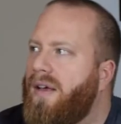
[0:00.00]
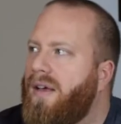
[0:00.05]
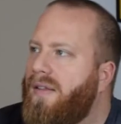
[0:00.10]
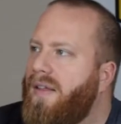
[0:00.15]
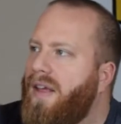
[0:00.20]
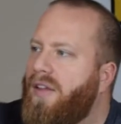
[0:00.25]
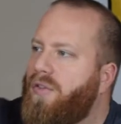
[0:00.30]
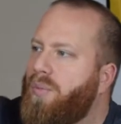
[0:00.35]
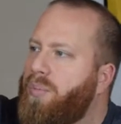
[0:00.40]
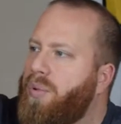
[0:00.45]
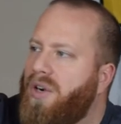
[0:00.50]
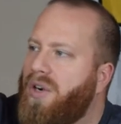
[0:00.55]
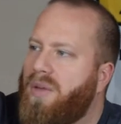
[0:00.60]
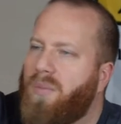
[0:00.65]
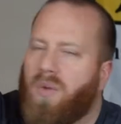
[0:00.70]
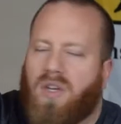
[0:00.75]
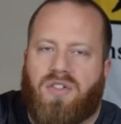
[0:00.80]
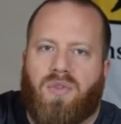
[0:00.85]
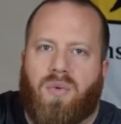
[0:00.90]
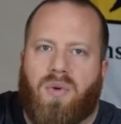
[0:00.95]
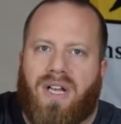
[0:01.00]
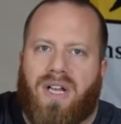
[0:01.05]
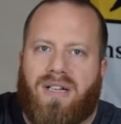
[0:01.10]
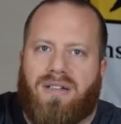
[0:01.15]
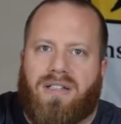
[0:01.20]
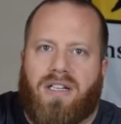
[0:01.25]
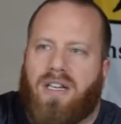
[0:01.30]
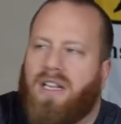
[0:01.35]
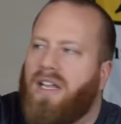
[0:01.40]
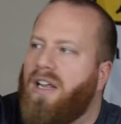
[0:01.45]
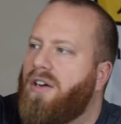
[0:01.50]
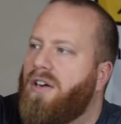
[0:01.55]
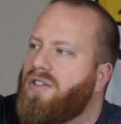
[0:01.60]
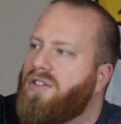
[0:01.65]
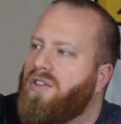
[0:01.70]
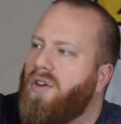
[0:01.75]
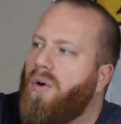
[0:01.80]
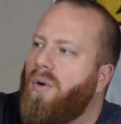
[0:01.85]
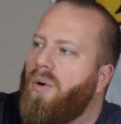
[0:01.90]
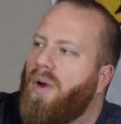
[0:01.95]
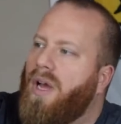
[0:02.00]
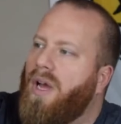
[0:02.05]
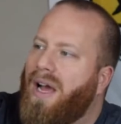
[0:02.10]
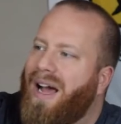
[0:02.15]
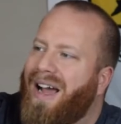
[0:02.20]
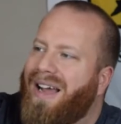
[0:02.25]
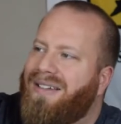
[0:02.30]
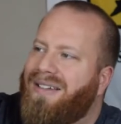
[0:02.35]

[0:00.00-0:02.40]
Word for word: That's pretty much what I did here. So I